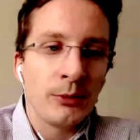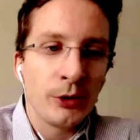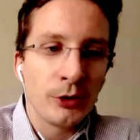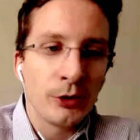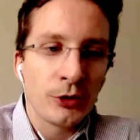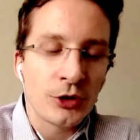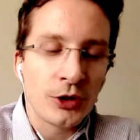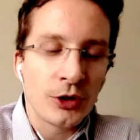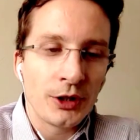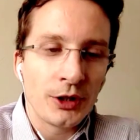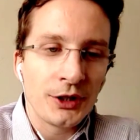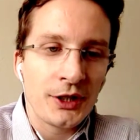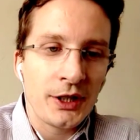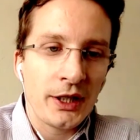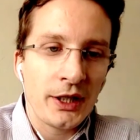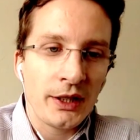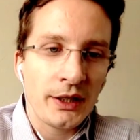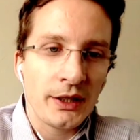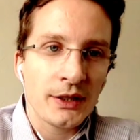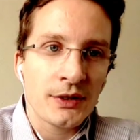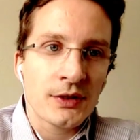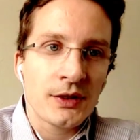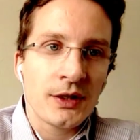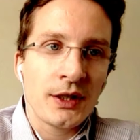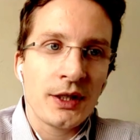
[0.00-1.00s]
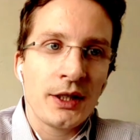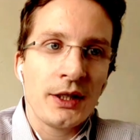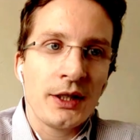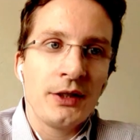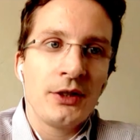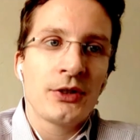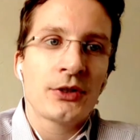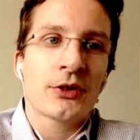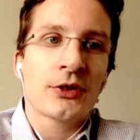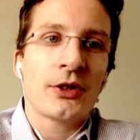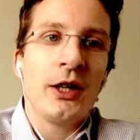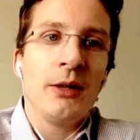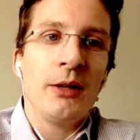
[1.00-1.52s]
mutual TLS that I
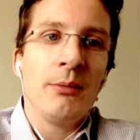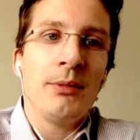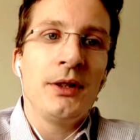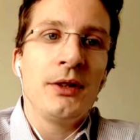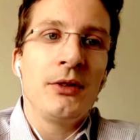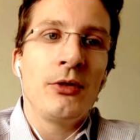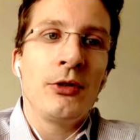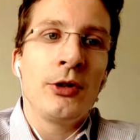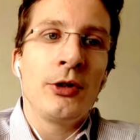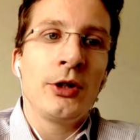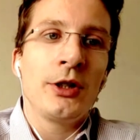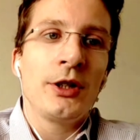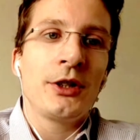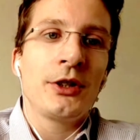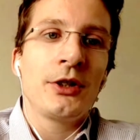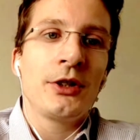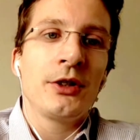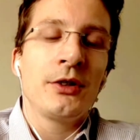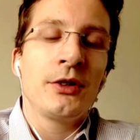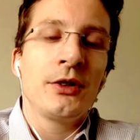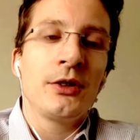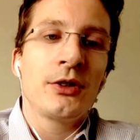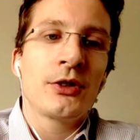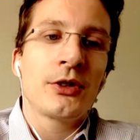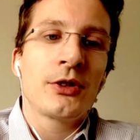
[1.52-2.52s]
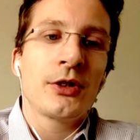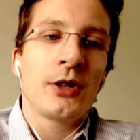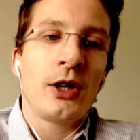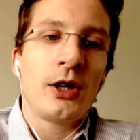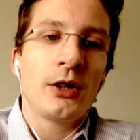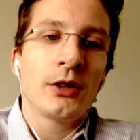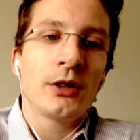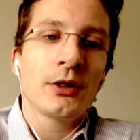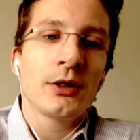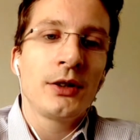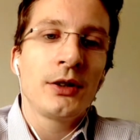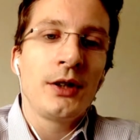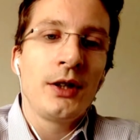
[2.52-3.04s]
described earlier in this
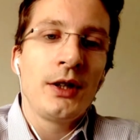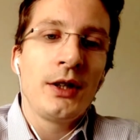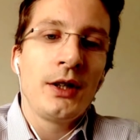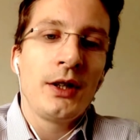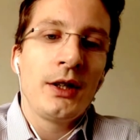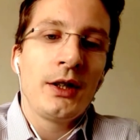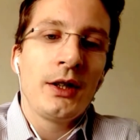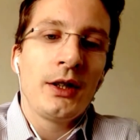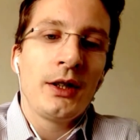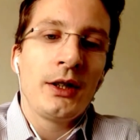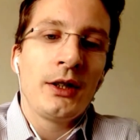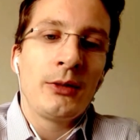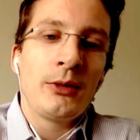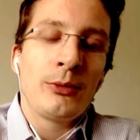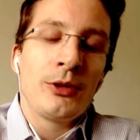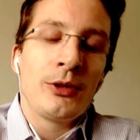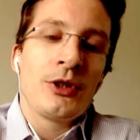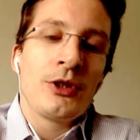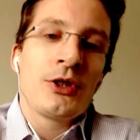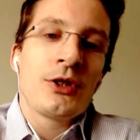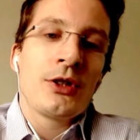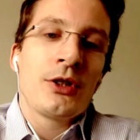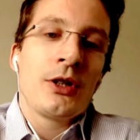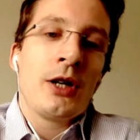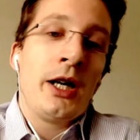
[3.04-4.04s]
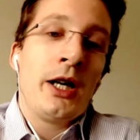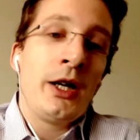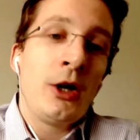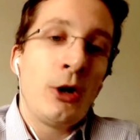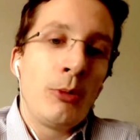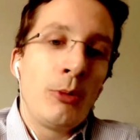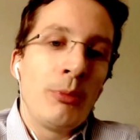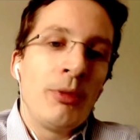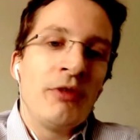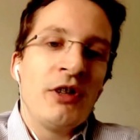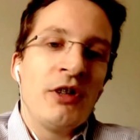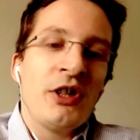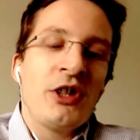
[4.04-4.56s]
talk, uh, which I
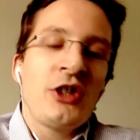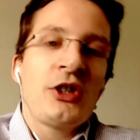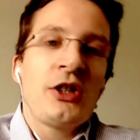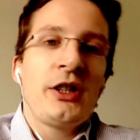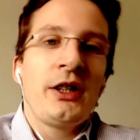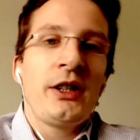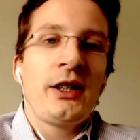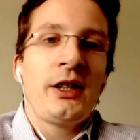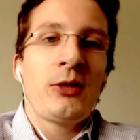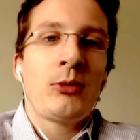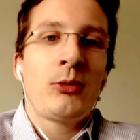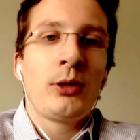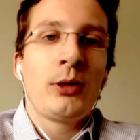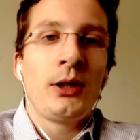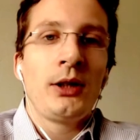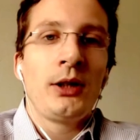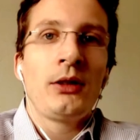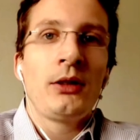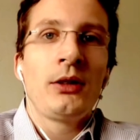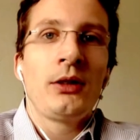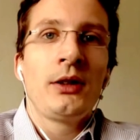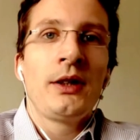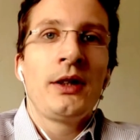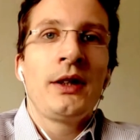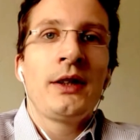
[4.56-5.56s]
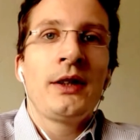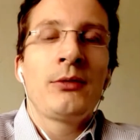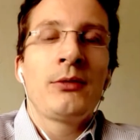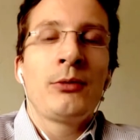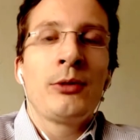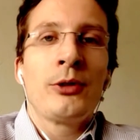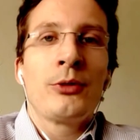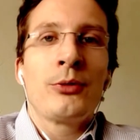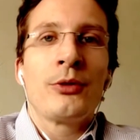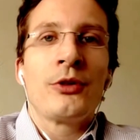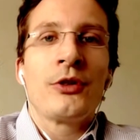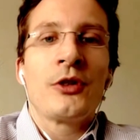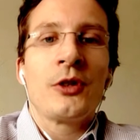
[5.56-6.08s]
hope eventually they will,
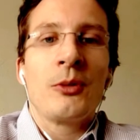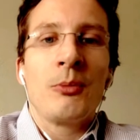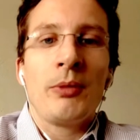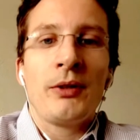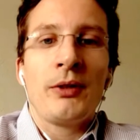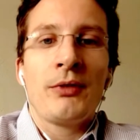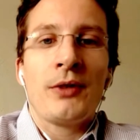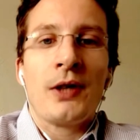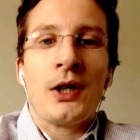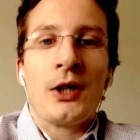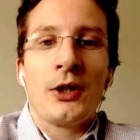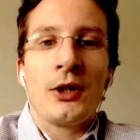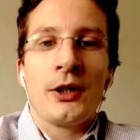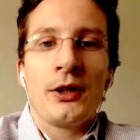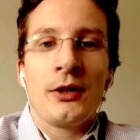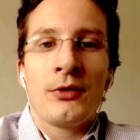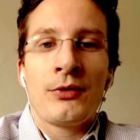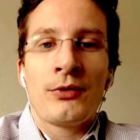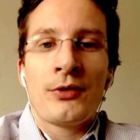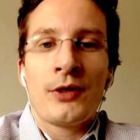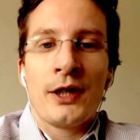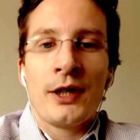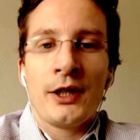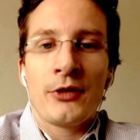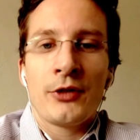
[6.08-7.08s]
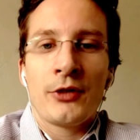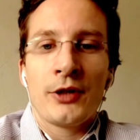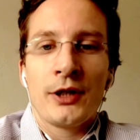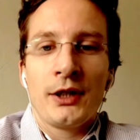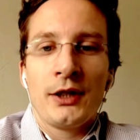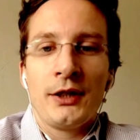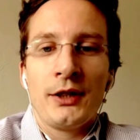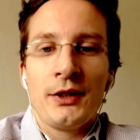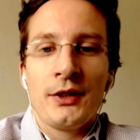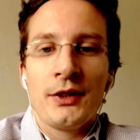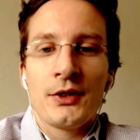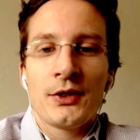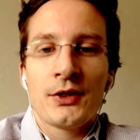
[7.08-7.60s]
which would simplify
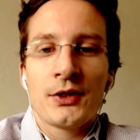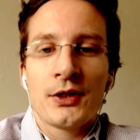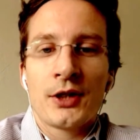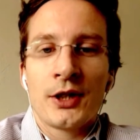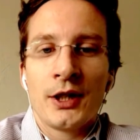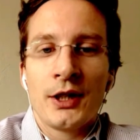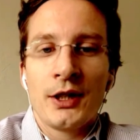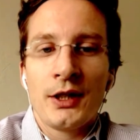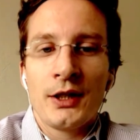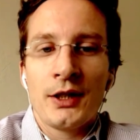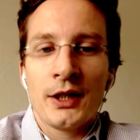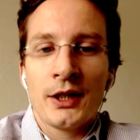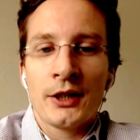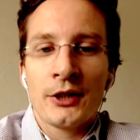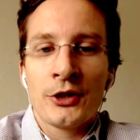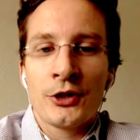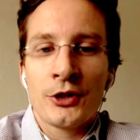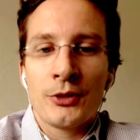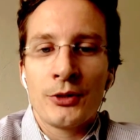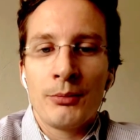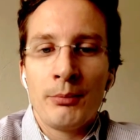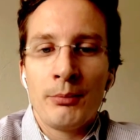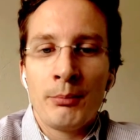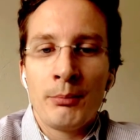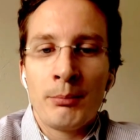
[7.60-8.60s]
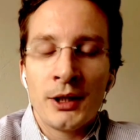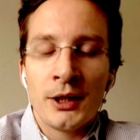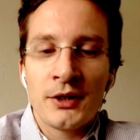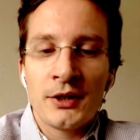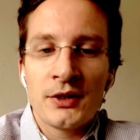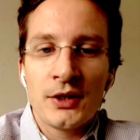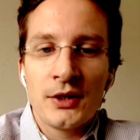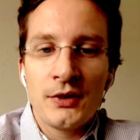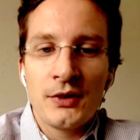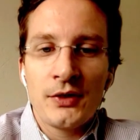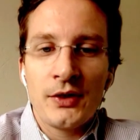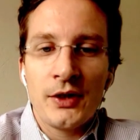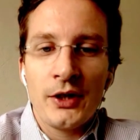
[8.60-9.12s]
greatly this architecture. But
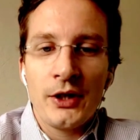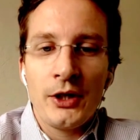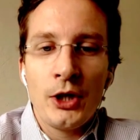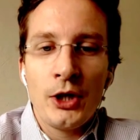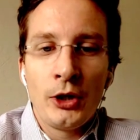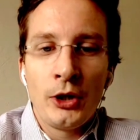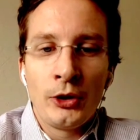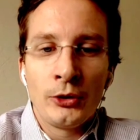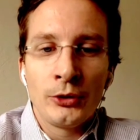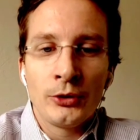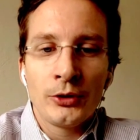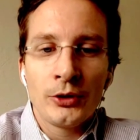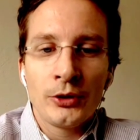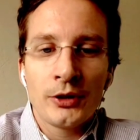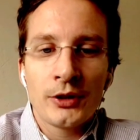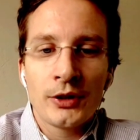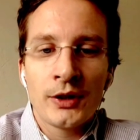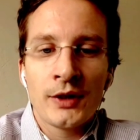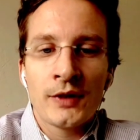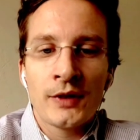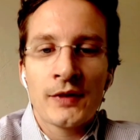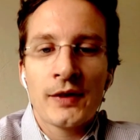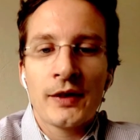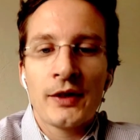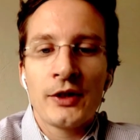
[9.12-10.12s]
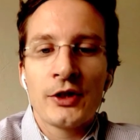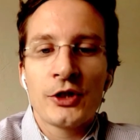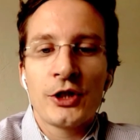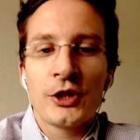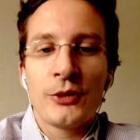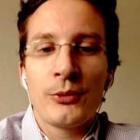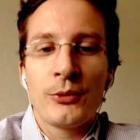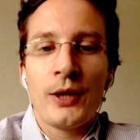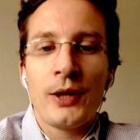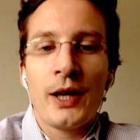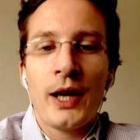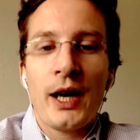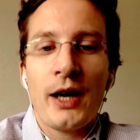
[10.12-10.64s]
since they don't, essentially
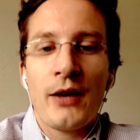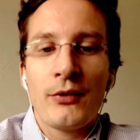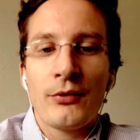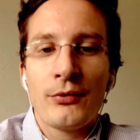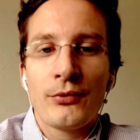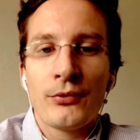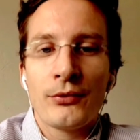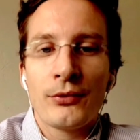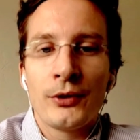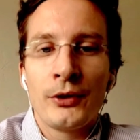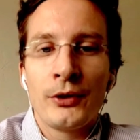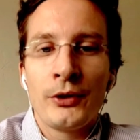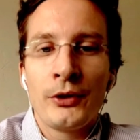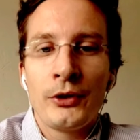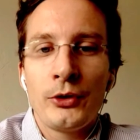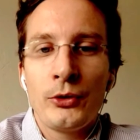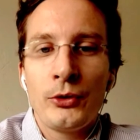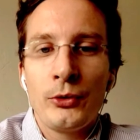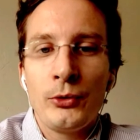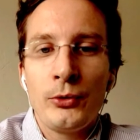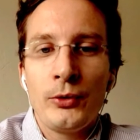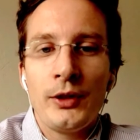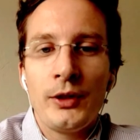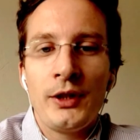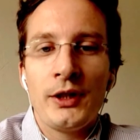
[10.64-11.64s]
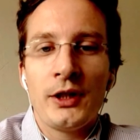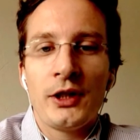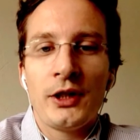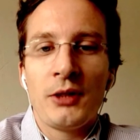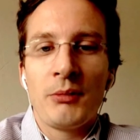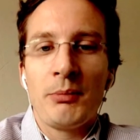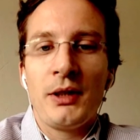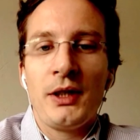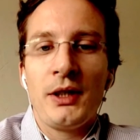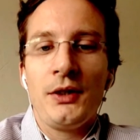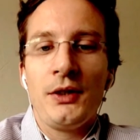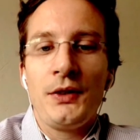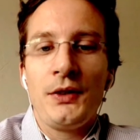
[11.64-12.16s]
we have two
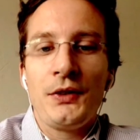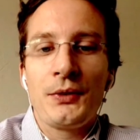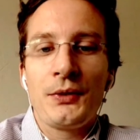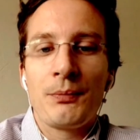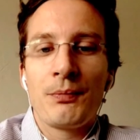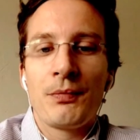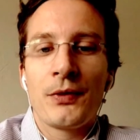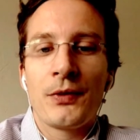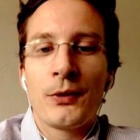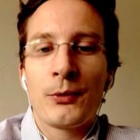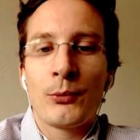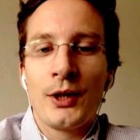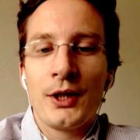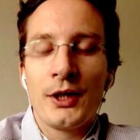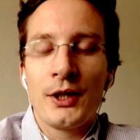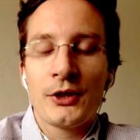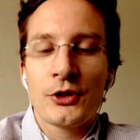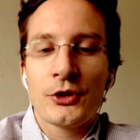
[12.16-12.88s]
ELBs, one